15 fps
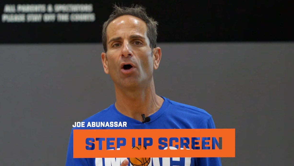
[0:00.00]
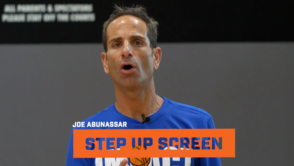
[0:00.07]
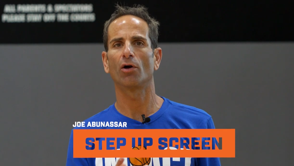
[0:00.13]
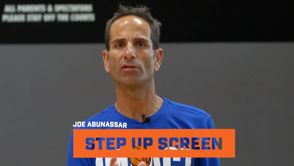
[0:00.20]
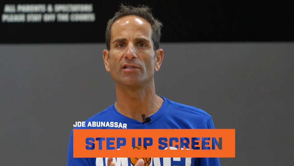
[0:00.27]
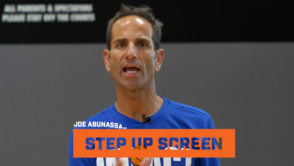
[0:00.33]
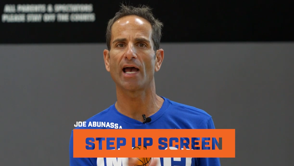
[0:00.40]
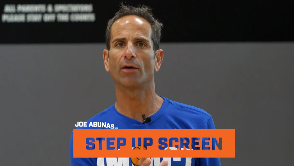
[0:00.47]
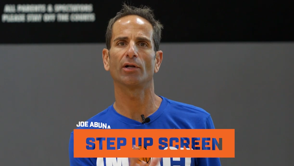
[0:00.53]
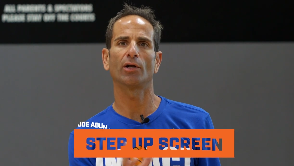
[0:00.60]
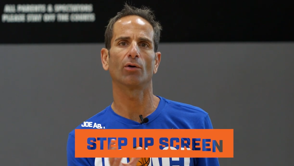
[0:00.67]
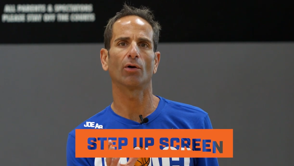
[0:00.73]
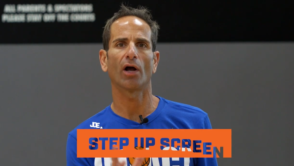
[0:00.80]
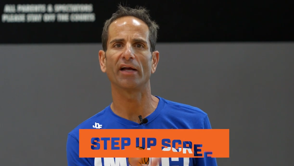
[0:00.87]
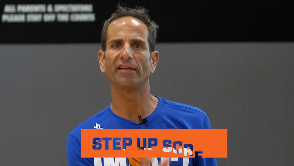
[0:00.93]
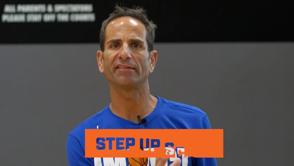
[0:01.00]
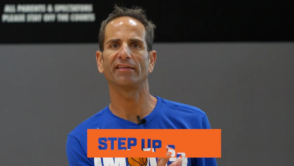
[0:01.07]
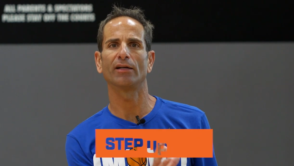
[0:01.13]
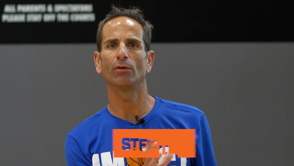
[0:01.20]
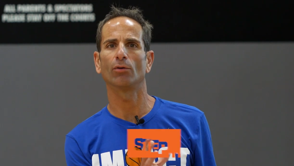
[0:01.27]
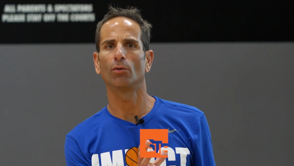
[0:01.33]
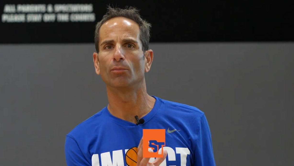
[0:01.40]
are downing or
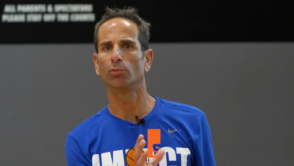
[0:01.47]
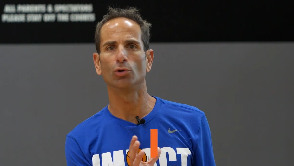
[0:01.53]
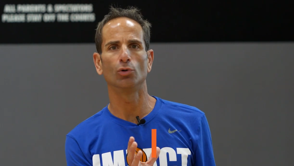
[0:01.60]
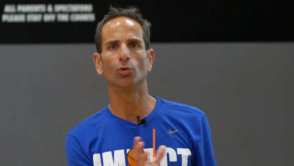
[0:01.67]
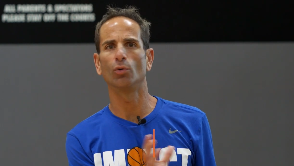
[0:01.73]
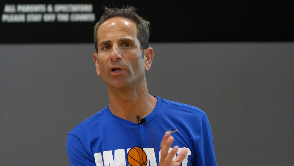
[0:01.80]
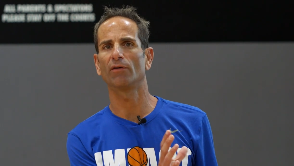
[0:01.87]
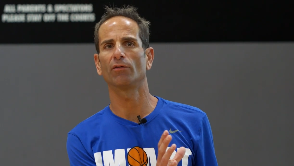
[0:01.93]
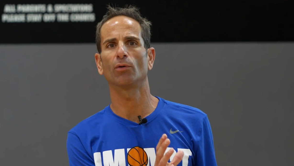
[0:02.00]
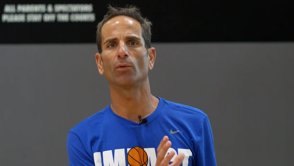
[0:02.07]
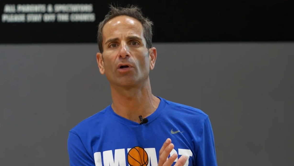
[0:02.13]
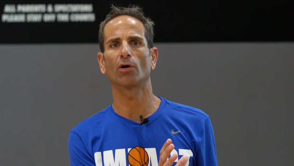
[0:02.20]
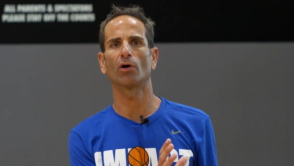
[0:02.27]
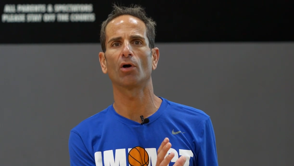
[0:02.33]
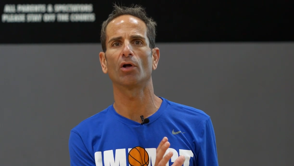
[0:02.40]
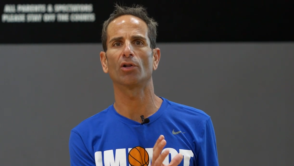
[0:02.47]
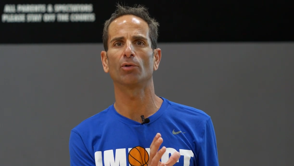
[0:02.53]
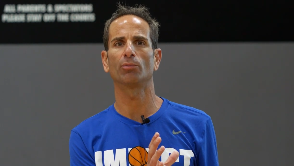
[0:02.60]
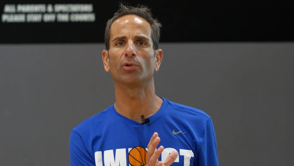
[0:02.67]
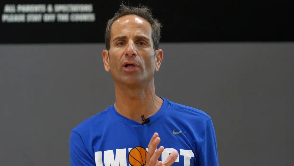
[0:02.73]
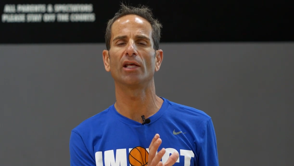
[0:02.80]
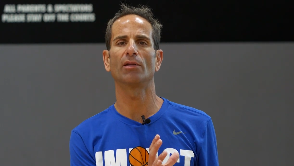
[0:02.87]
icing or blue, whatever you want to call it. They're
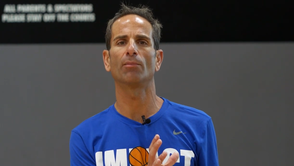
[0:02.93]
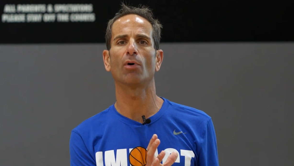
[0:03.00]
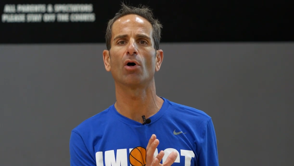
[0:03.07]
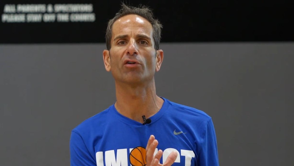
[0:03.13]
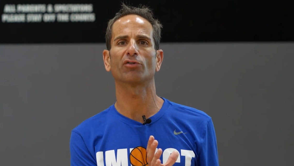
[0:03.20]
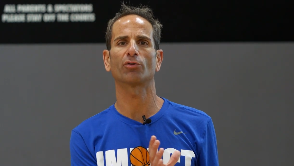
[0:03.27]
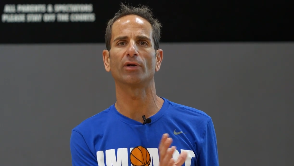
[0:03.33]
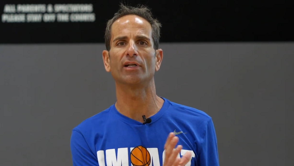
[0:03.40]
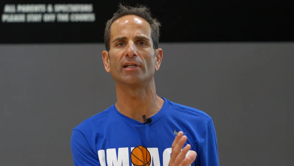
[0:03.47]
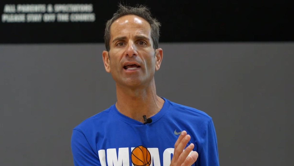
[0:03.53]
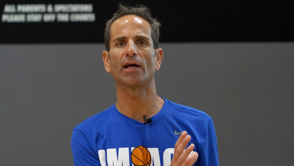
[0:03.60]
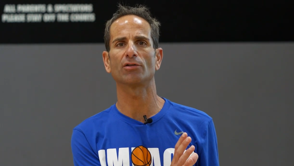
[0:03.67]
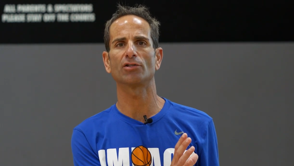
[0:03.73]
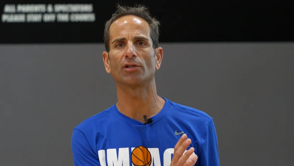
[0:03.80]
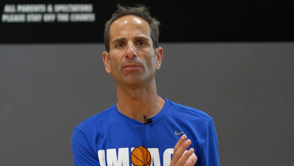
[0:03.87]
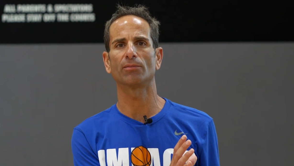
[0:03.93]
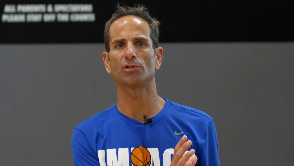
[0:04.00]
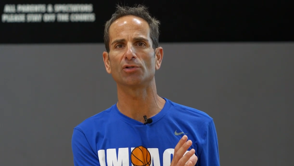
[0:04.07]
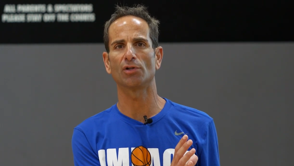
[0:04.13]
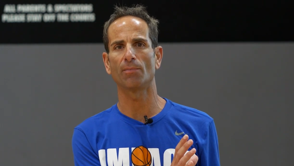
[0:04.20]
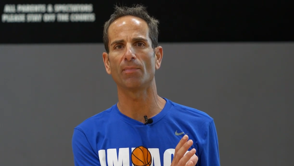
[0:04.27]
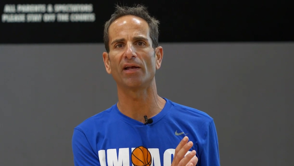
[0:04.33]
playing the ball screen down to the,
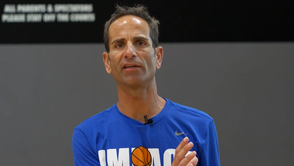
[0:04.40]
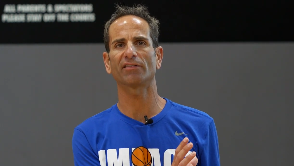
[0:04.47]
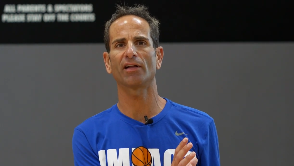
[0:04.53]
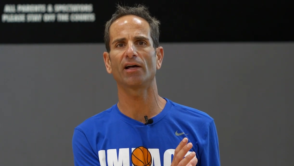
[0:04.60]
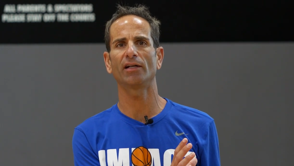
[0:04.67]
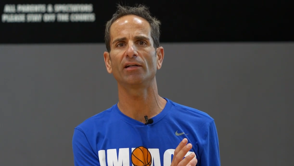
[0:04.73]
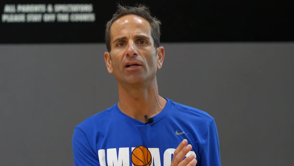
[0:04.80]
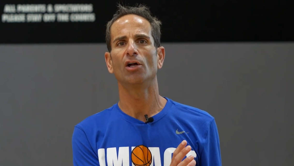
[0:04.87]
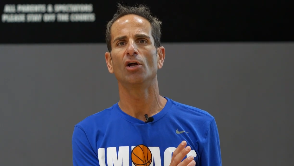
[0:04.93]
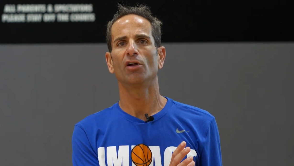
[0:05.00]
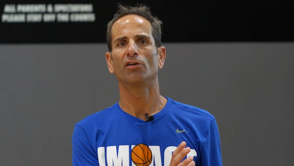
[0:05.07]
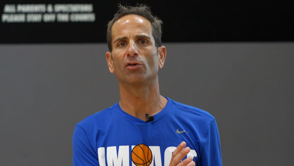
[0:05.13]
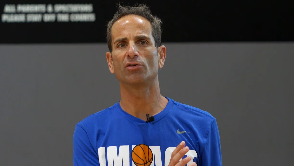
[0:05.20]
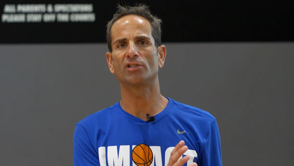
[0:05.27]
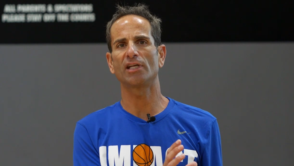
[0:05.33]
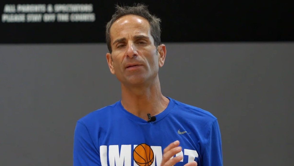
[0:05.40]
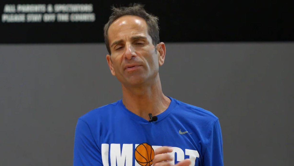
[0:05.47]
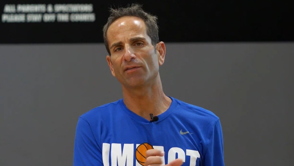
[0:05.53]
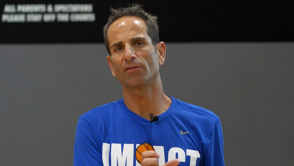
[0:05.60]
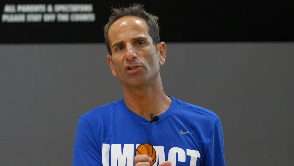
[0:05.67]
to the baseline. So teams have